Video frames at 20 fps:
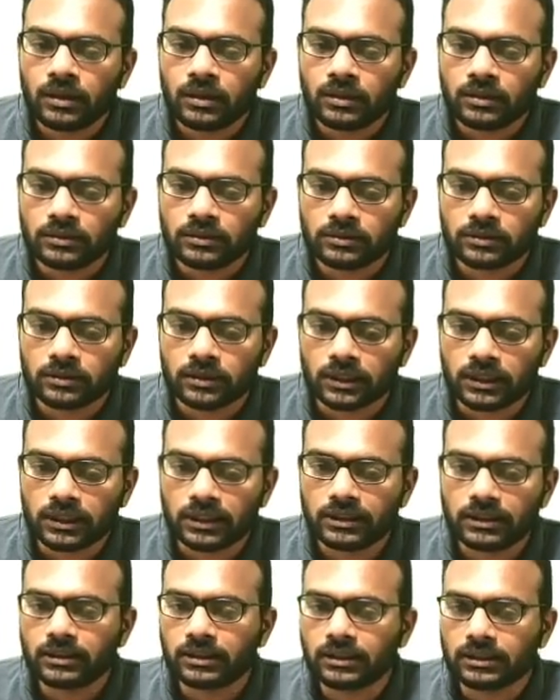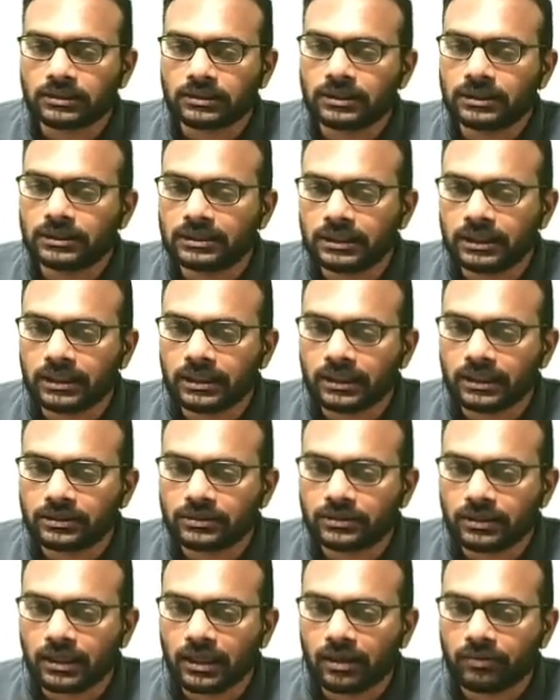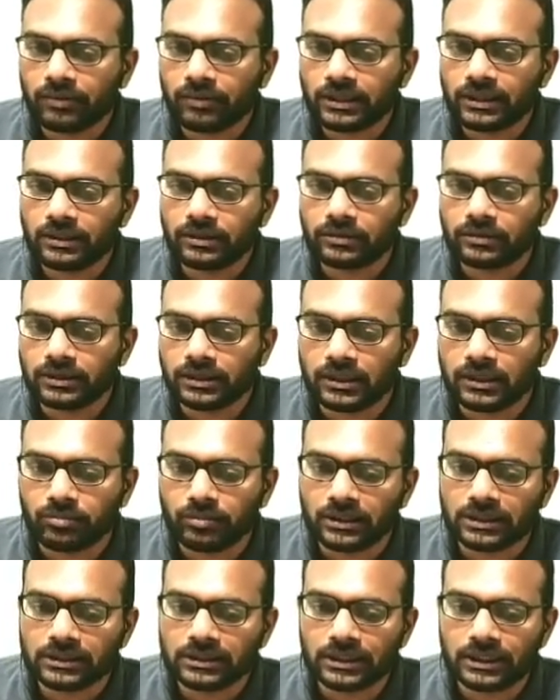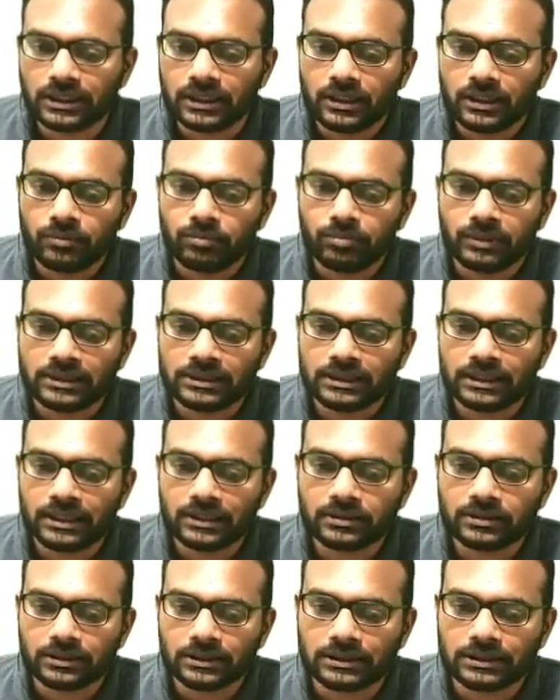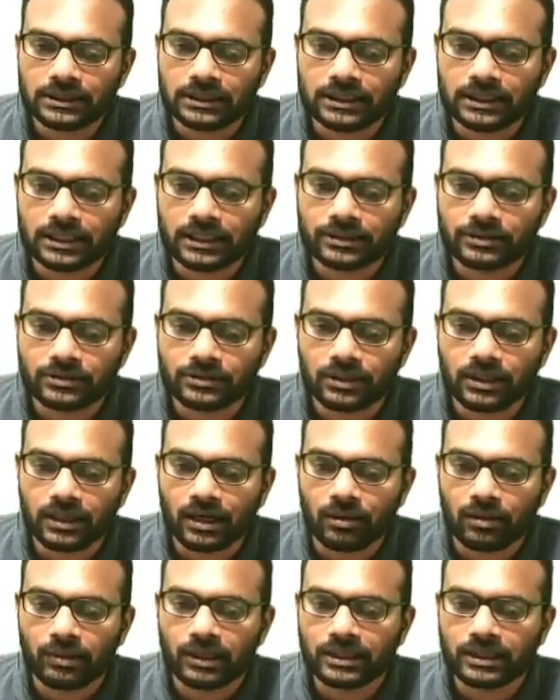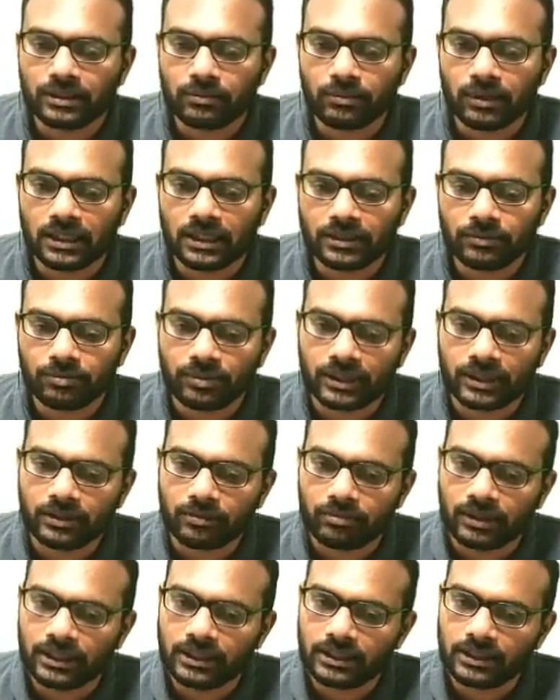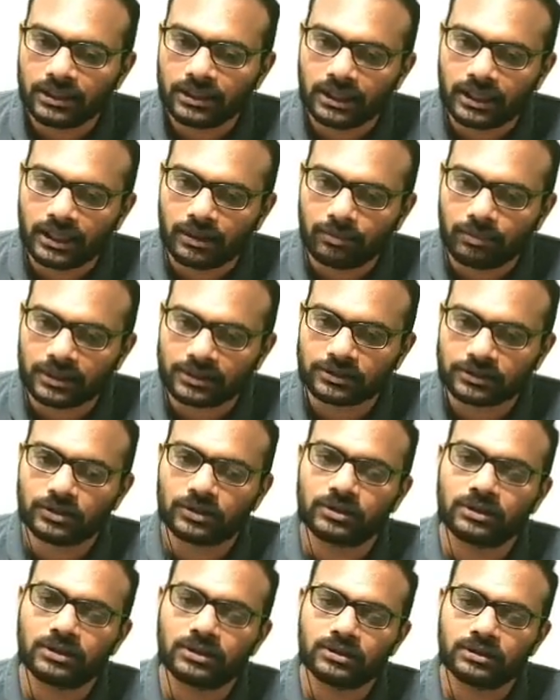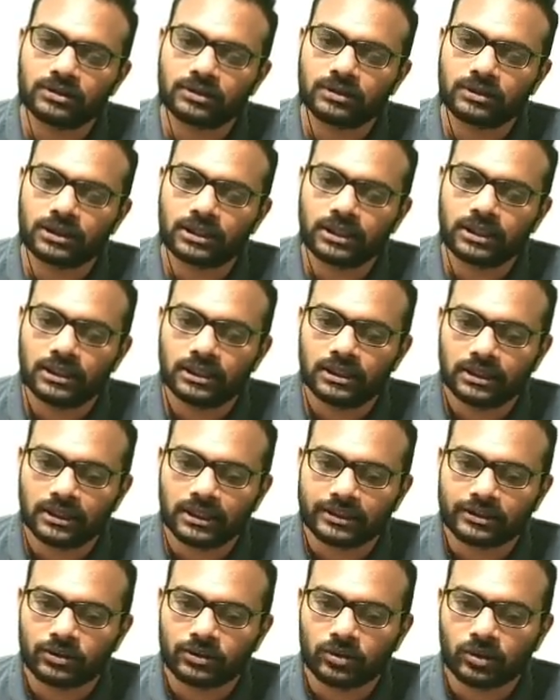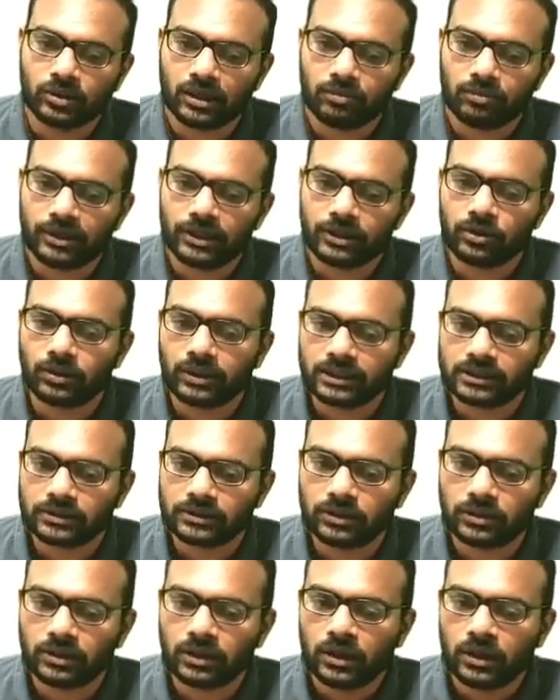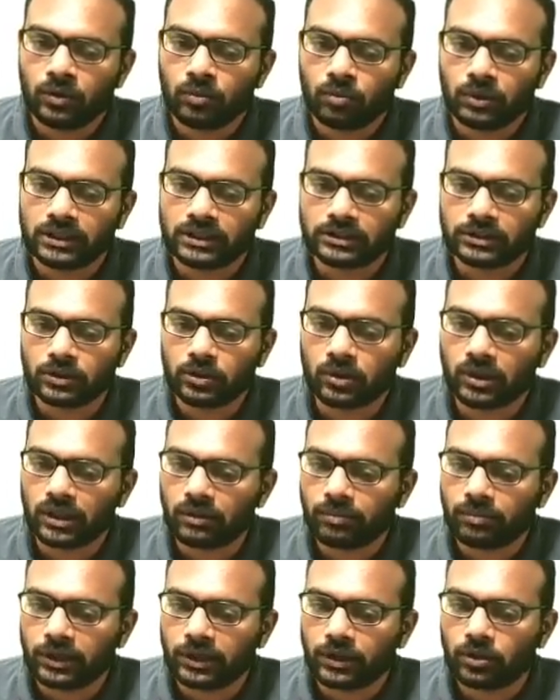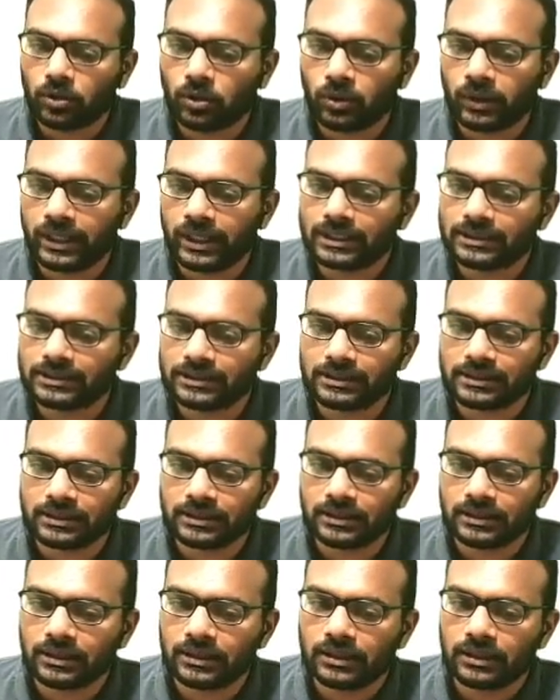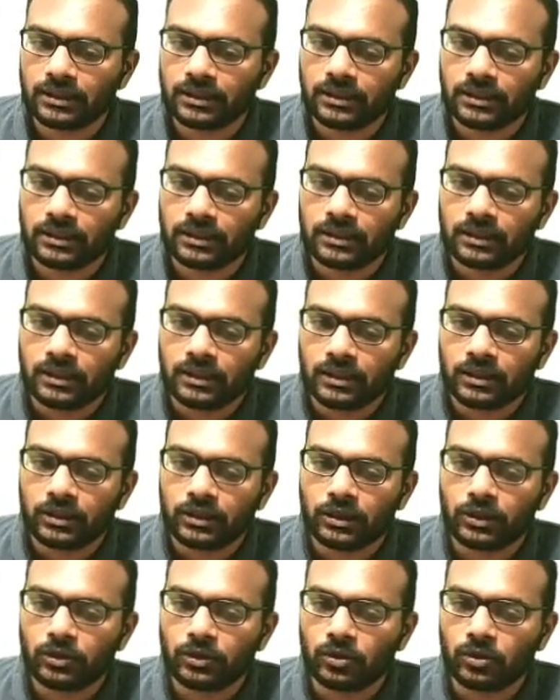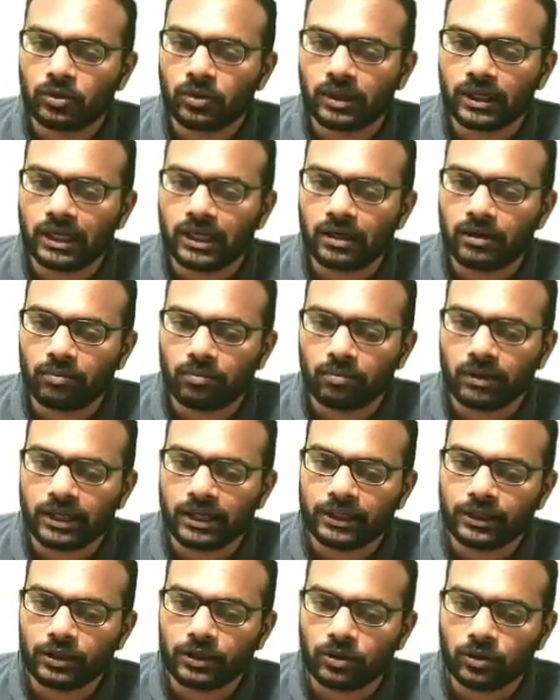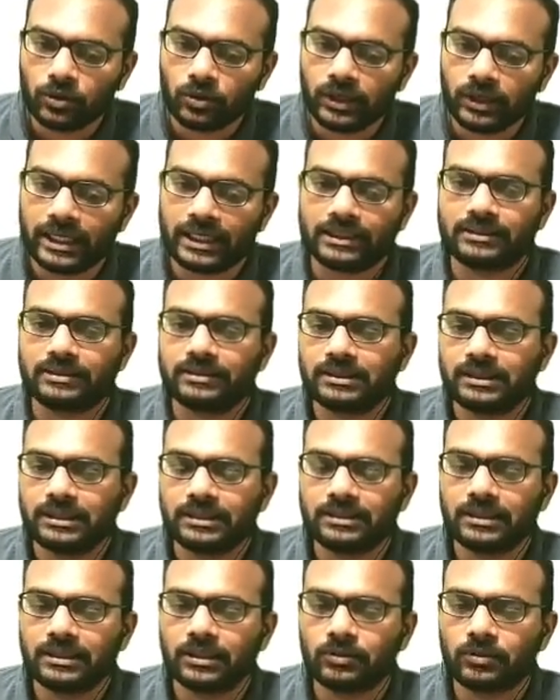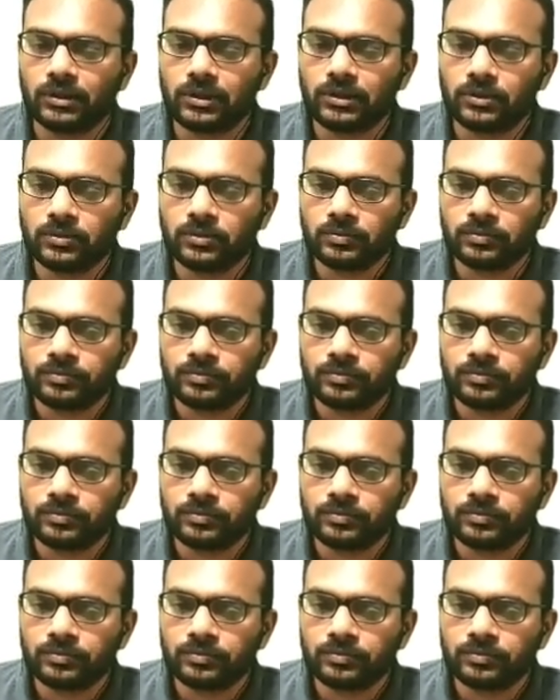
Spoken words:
sorry, there's this e raised to gamma t, you shouldn't miss that, so it's e raised to gamma t multiplied by mx dot. Okay, that's dou L by dou x dot. What is dou L by dou x? Dou L by dou x is equal to